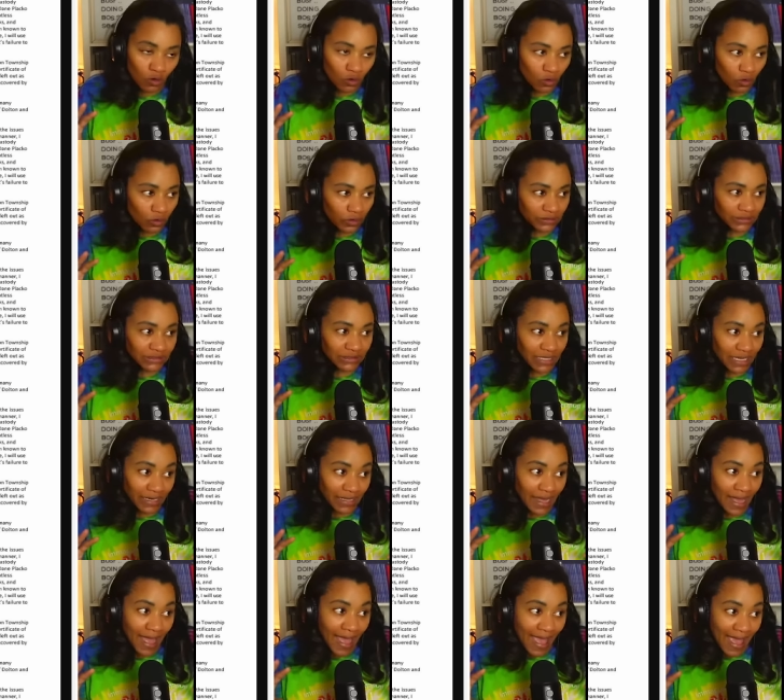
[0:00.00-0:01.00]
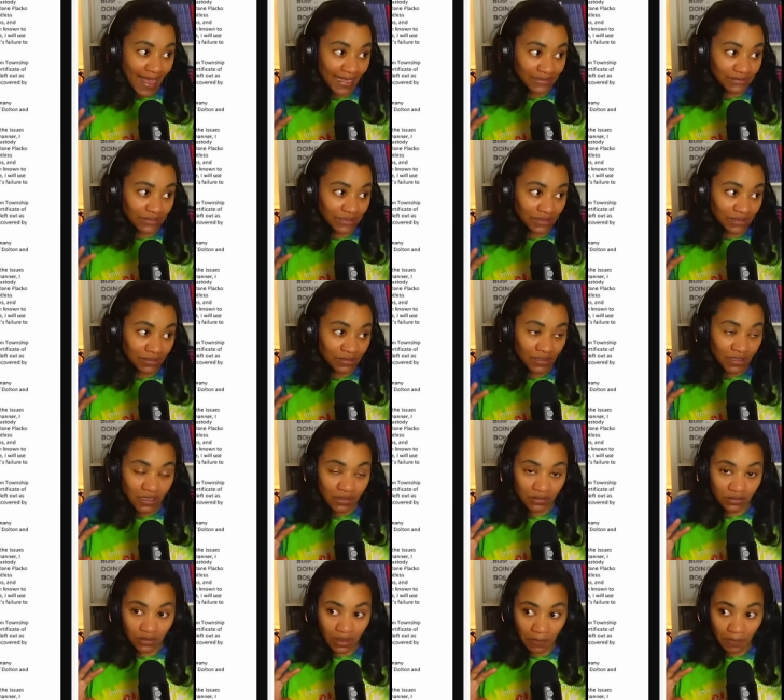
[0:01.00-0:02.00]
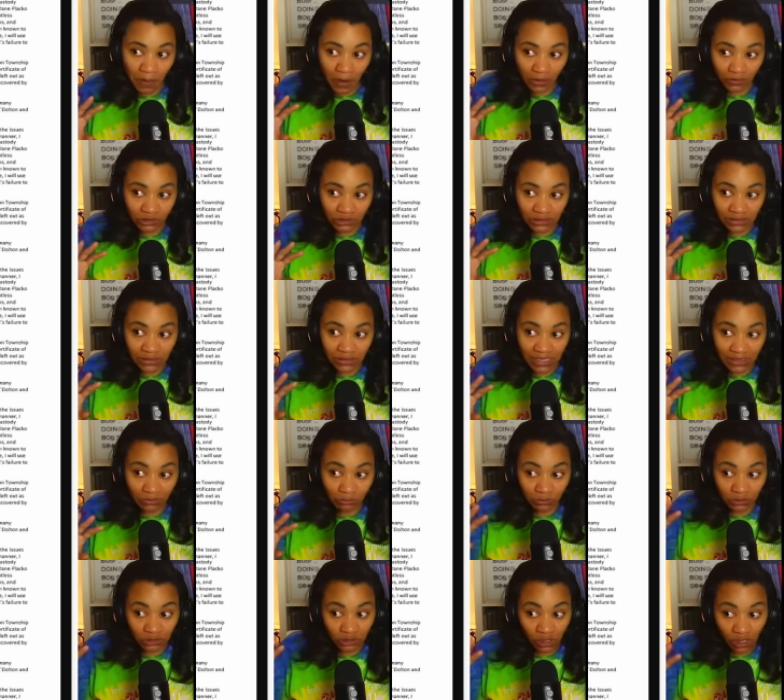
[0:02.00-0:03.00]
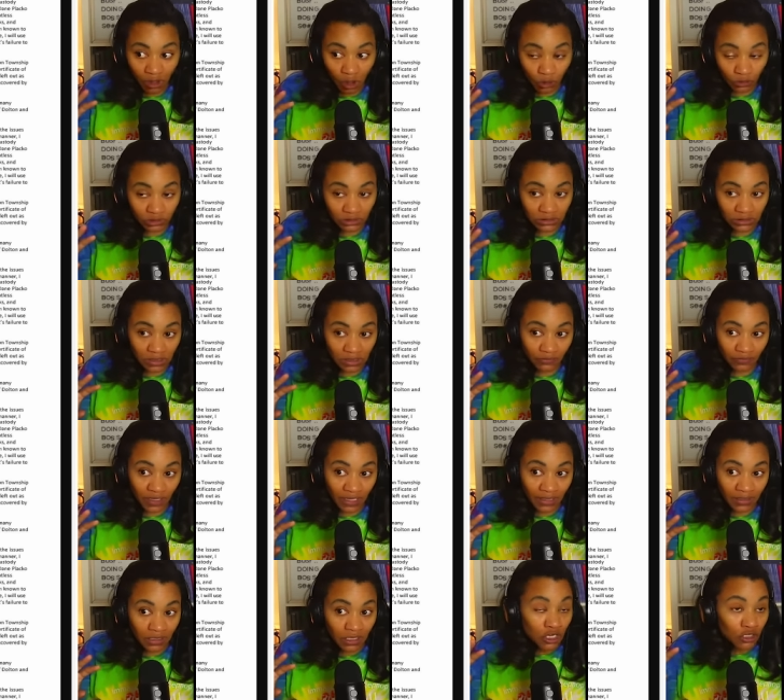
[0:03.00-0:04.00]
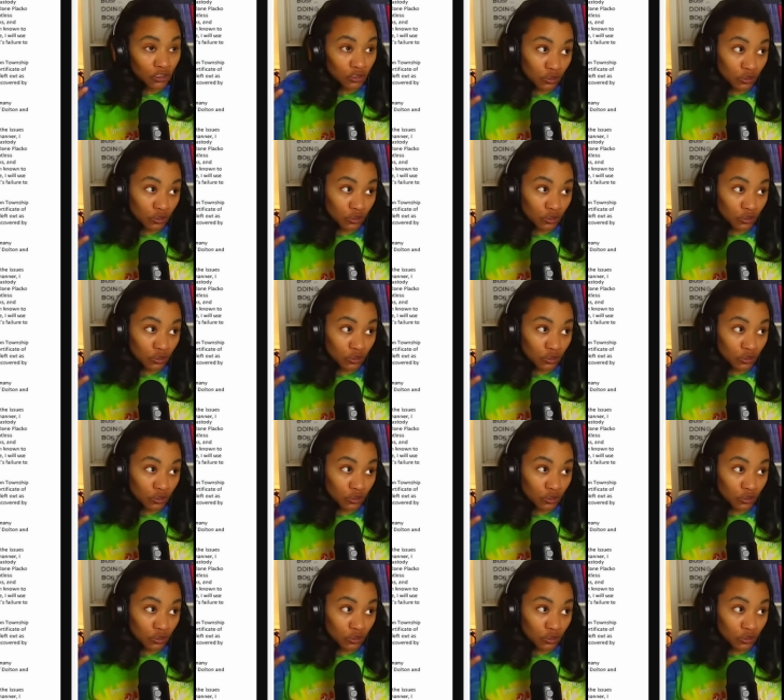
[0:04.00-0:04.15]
Or instead of asking the person that was hosting the event,